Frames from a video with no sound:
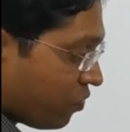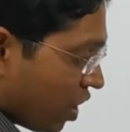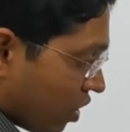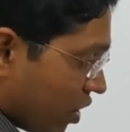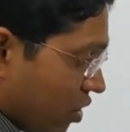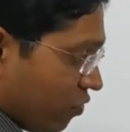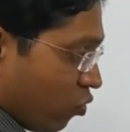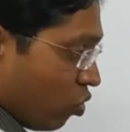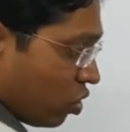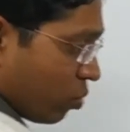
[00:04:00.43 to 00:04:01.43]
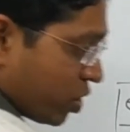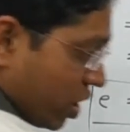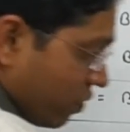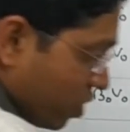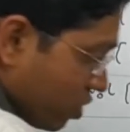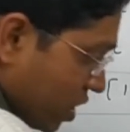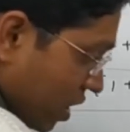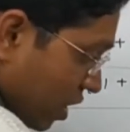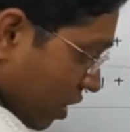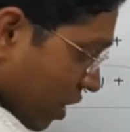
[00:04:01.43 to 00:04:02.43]
Then the fourth option, if you
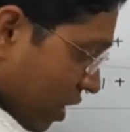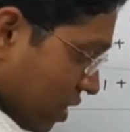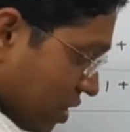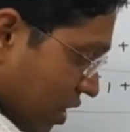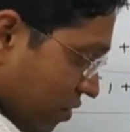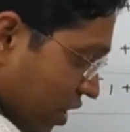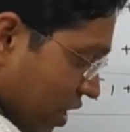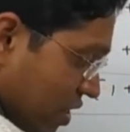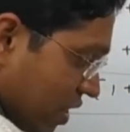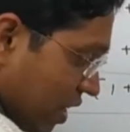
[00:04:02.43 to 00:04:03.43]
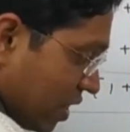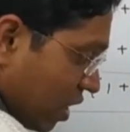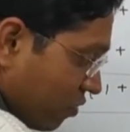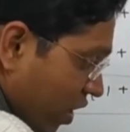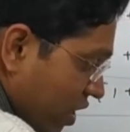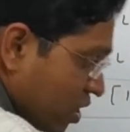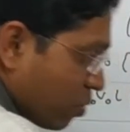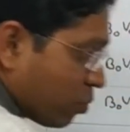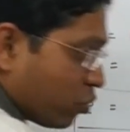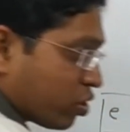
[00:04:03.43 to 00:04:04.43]
see, it is given as delta phi is
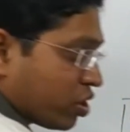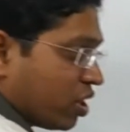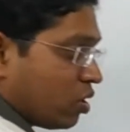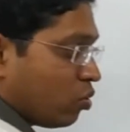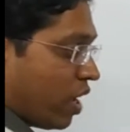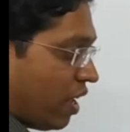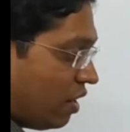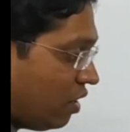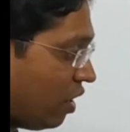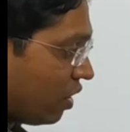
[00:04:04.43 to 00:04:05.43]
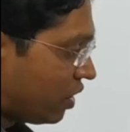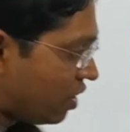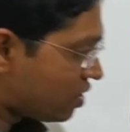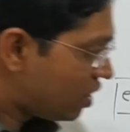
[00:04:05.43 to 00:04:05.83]
proportional to L, that is the